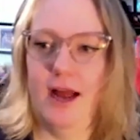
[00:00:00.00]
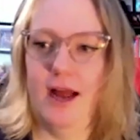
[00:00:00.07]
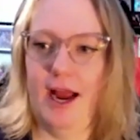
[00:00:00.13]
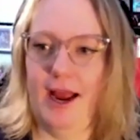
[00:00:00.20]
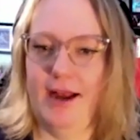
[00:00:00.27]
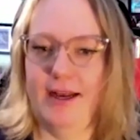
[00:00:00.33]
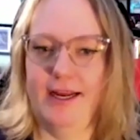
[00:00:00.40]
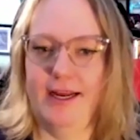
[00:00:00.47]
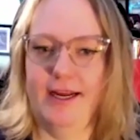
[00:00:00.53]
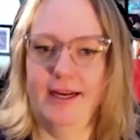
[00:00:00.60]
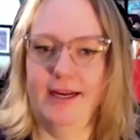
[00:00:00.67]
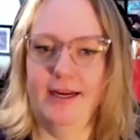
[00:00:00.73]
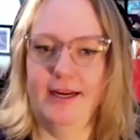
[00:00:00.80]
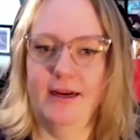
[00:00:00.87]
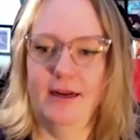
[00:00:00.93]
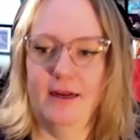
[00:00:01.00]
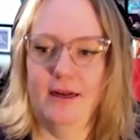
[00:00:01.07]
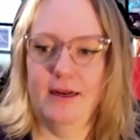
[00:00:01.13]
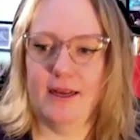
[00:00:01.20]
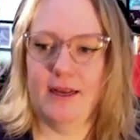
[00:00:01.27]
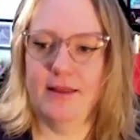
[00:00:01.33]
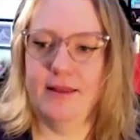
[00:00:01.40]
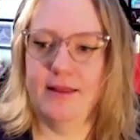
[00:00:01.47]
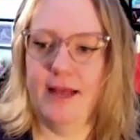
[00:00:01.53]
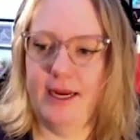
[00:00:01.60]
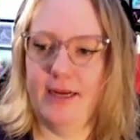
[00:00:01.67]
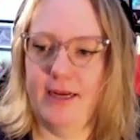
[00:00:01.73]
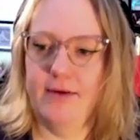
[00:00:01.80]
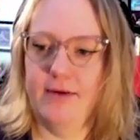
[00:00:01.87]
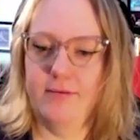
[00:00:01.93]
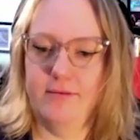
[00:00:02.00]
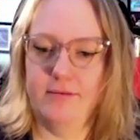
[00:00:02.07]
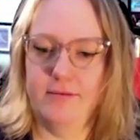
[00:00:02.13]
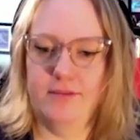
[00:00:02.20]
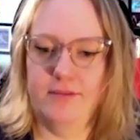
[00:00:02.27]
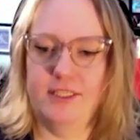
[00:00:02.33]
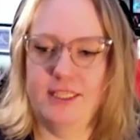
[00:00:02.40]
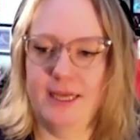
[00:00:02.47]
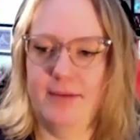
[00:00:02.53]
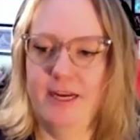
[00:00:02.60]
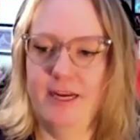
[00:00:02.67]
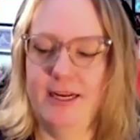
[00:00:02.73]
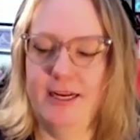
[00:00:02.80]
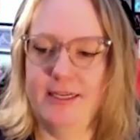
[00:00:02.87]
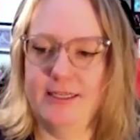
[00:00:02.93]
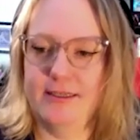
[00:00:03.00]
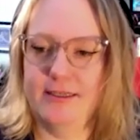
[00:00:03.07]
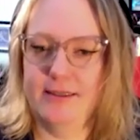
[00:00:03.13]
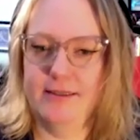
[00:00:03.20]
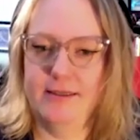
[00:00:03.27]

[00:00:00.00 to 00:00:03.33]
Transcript: and he can like summon it